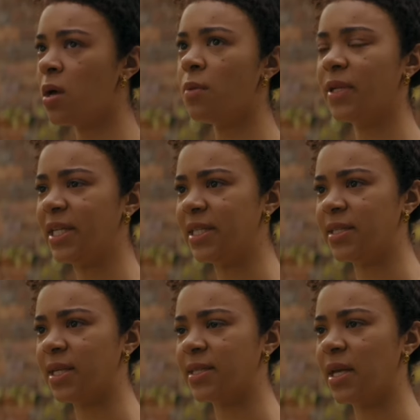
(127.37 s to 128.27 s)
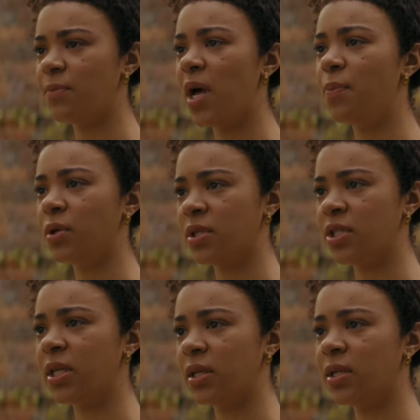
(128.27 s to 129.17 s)
Please accept my
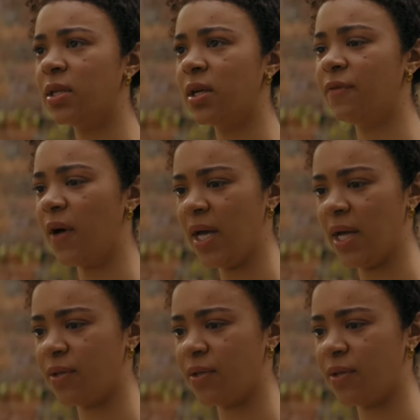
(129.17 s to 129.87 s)
apology. If I had